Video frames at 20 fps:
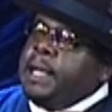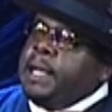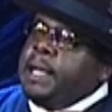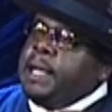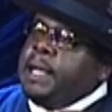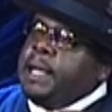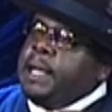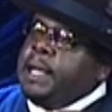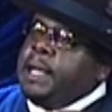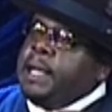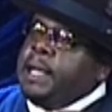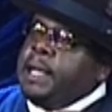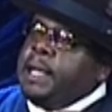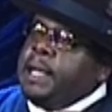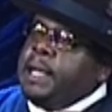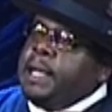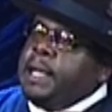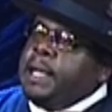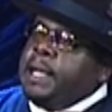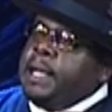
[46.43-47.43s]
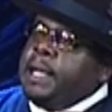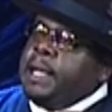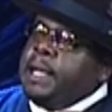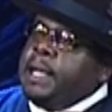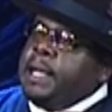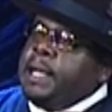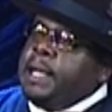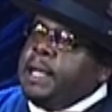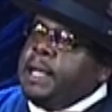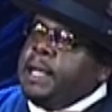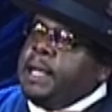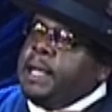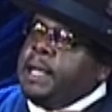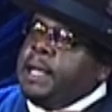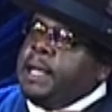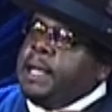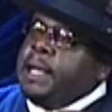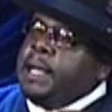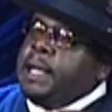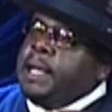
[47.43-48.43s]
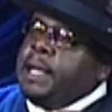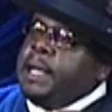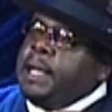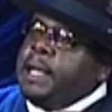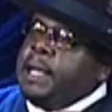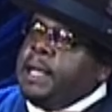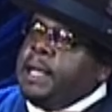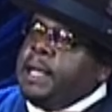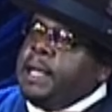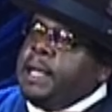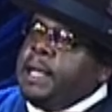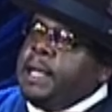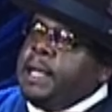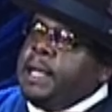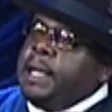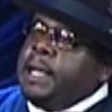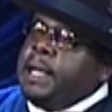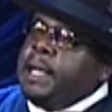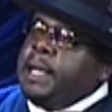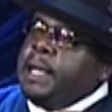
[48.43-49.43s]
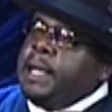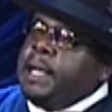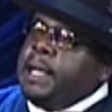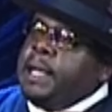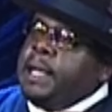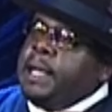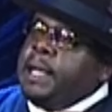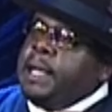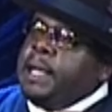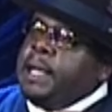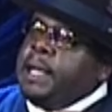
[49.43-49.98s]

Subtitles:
This person isn't speaking.